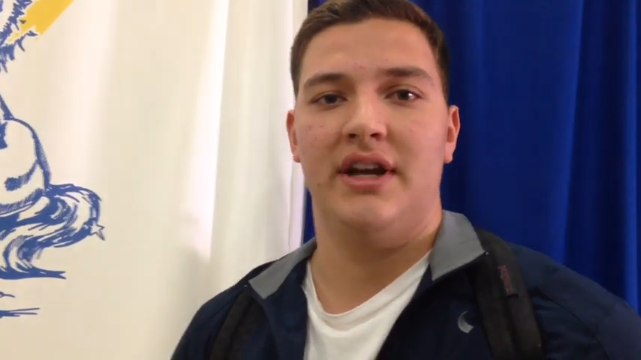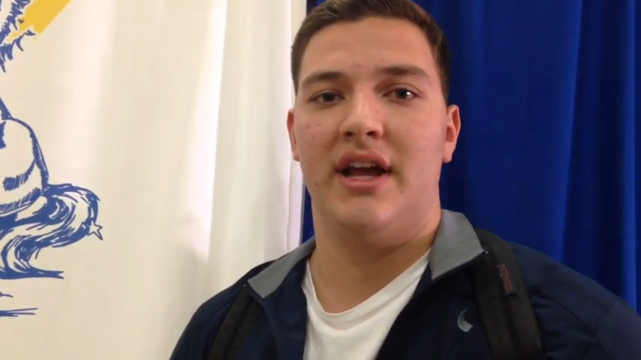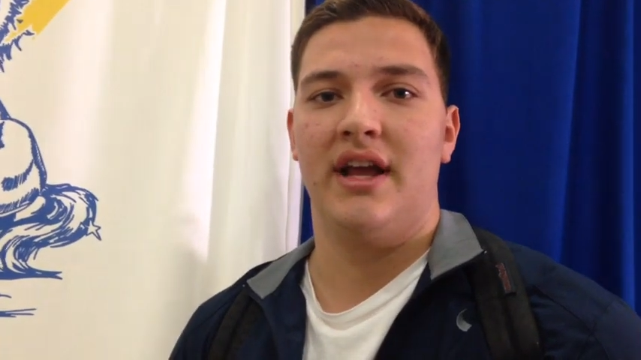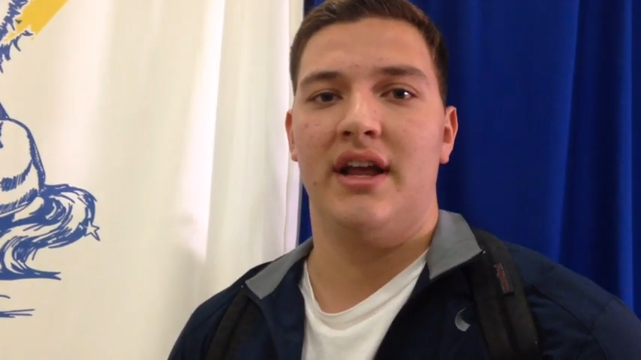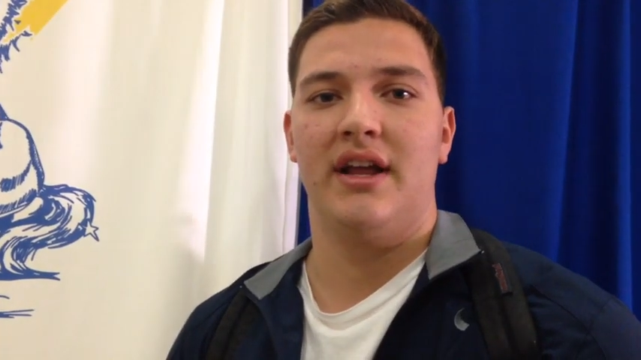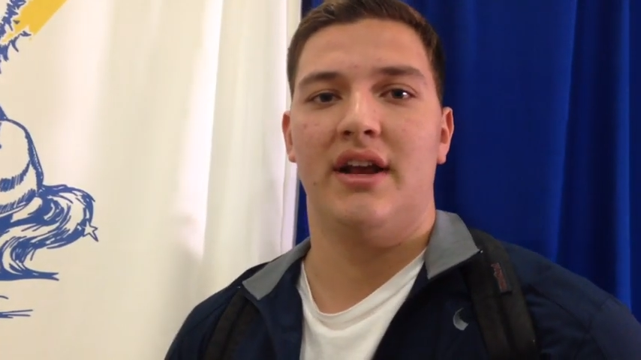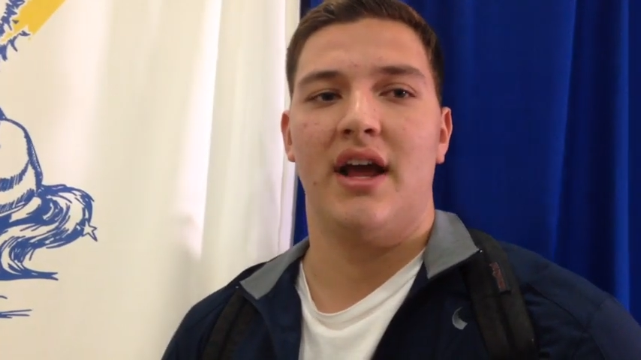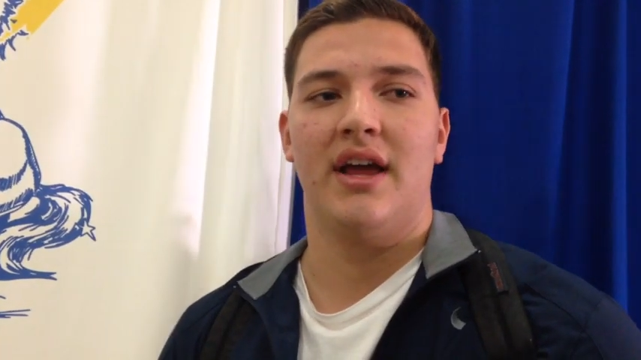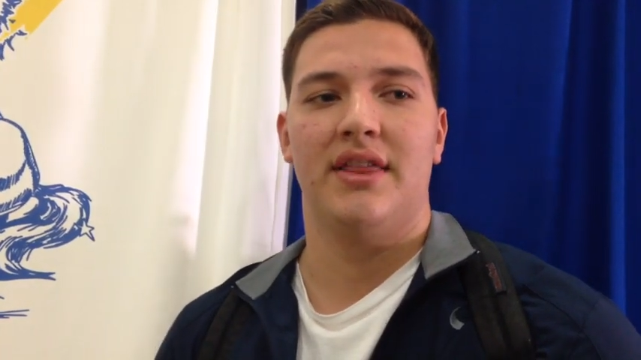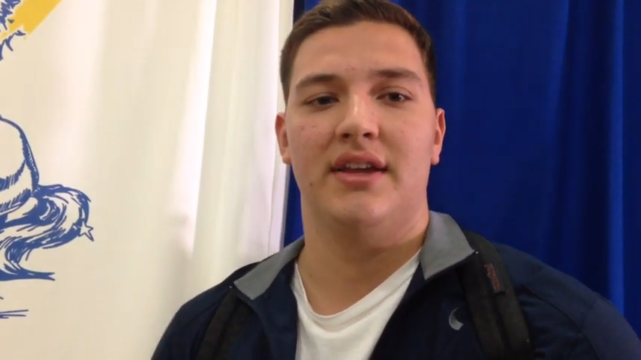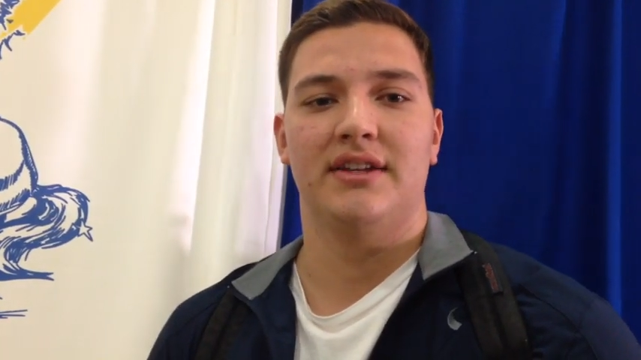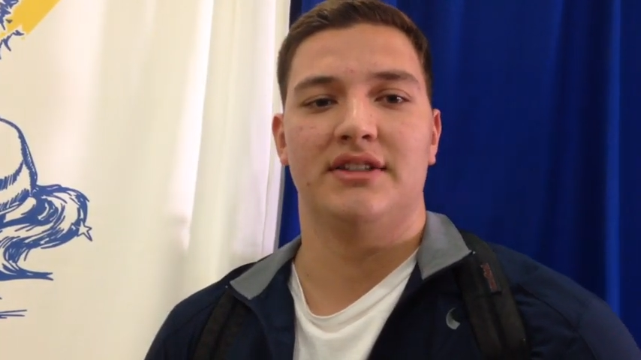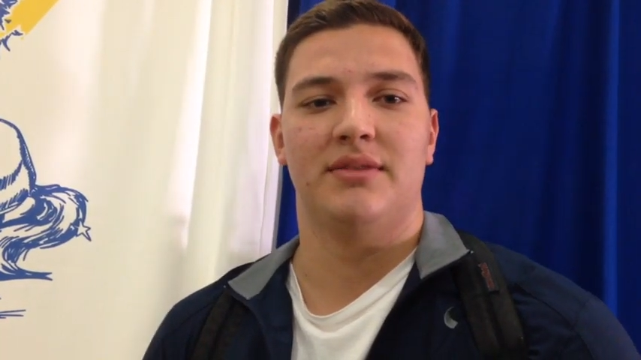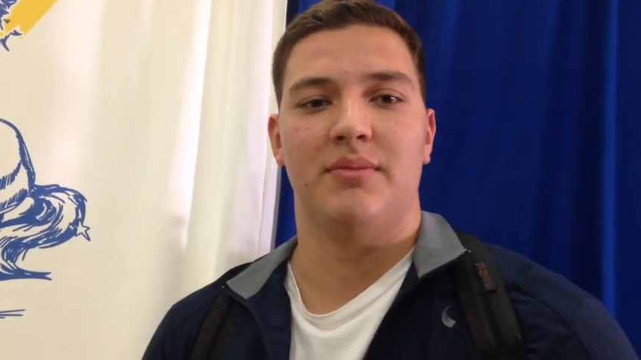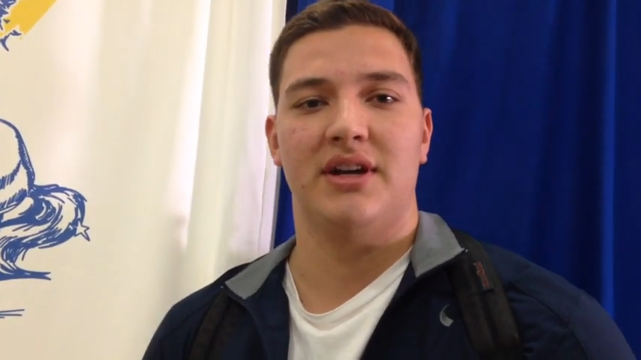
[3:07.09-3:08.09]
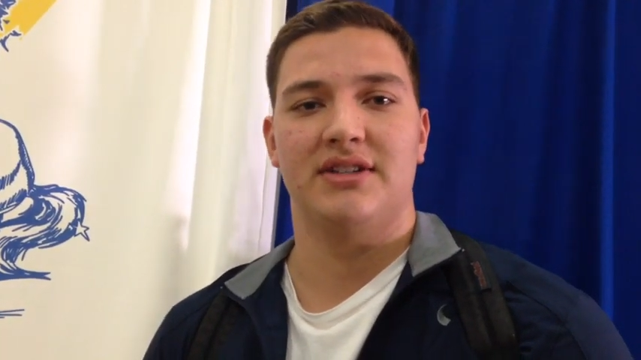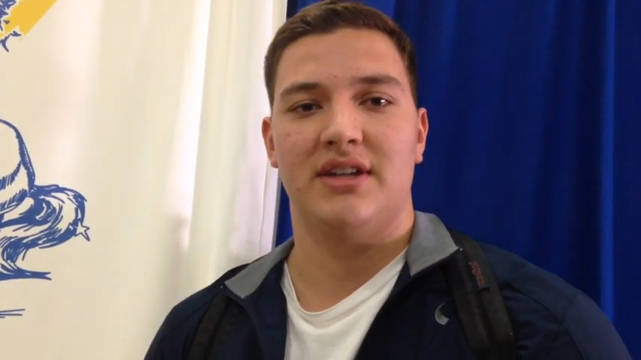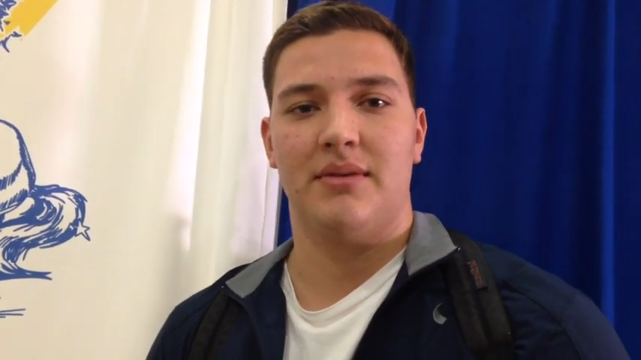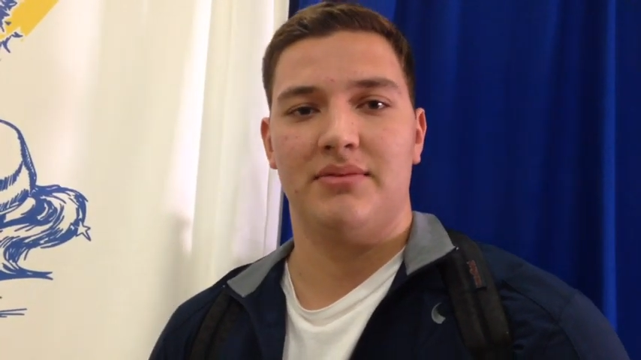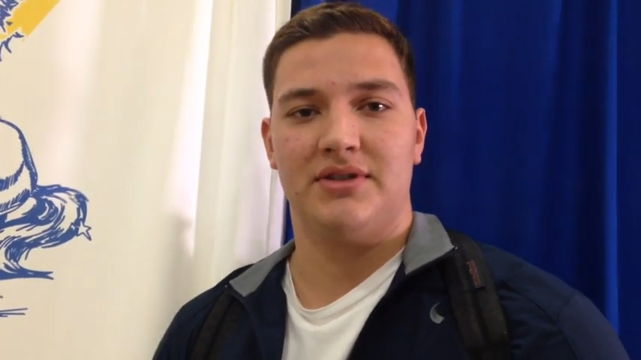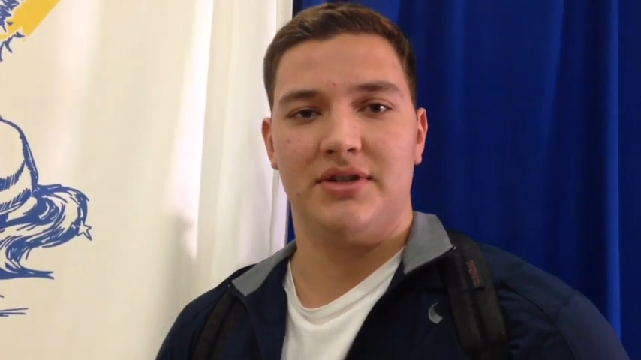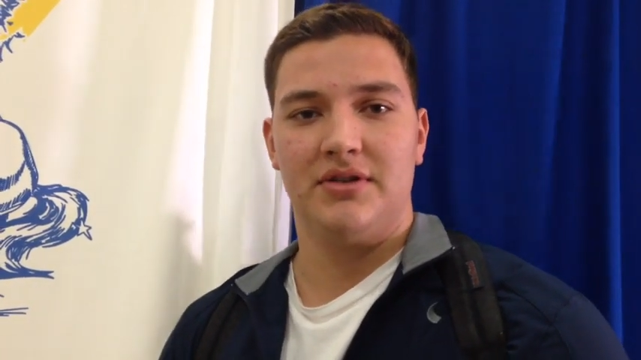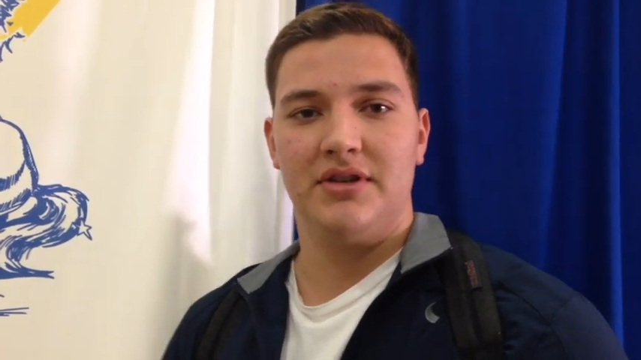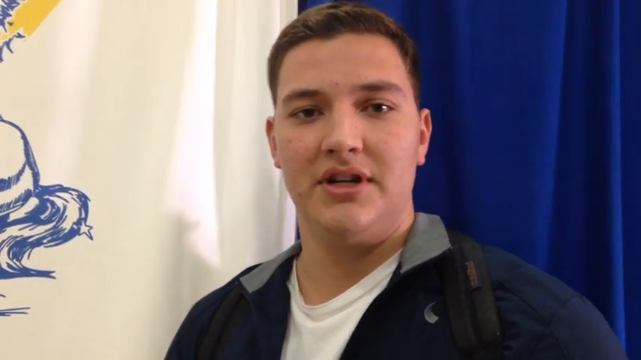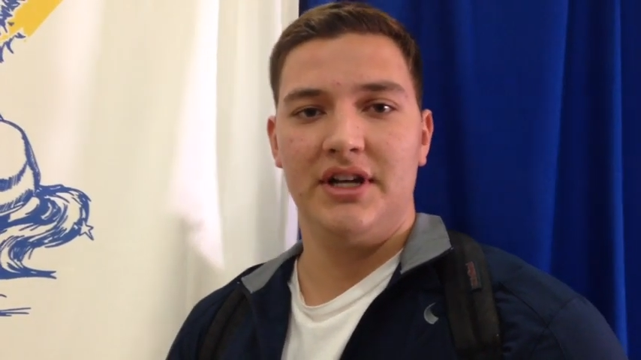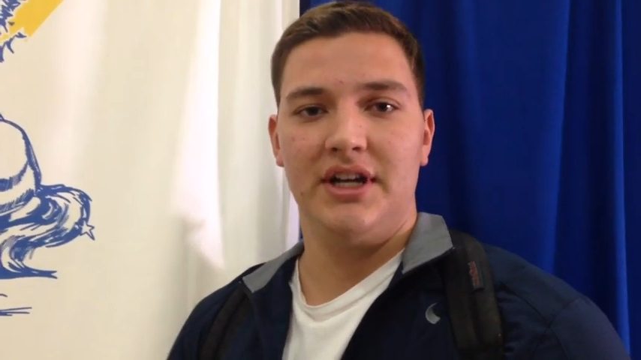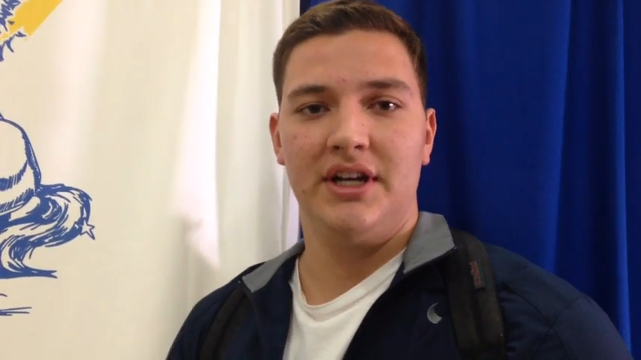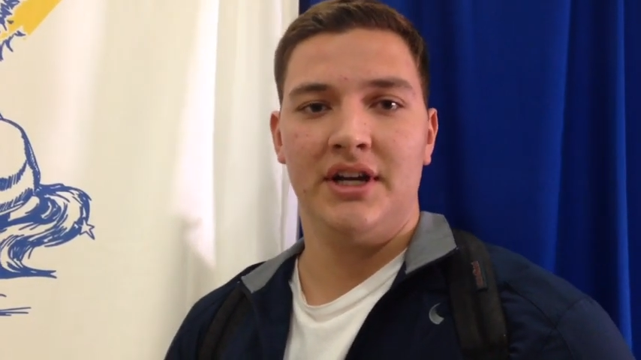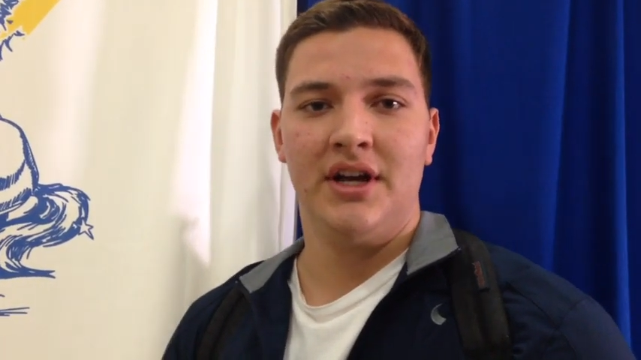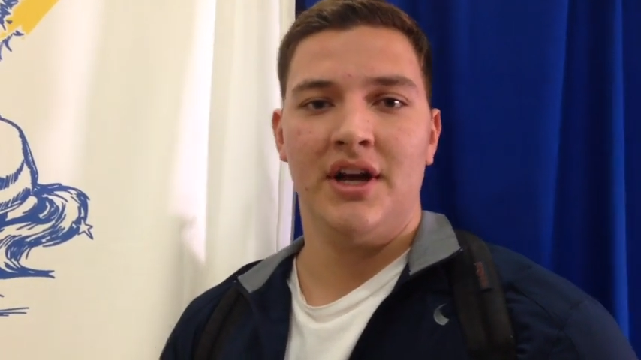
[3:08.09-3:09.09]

and I think it's the best opportunity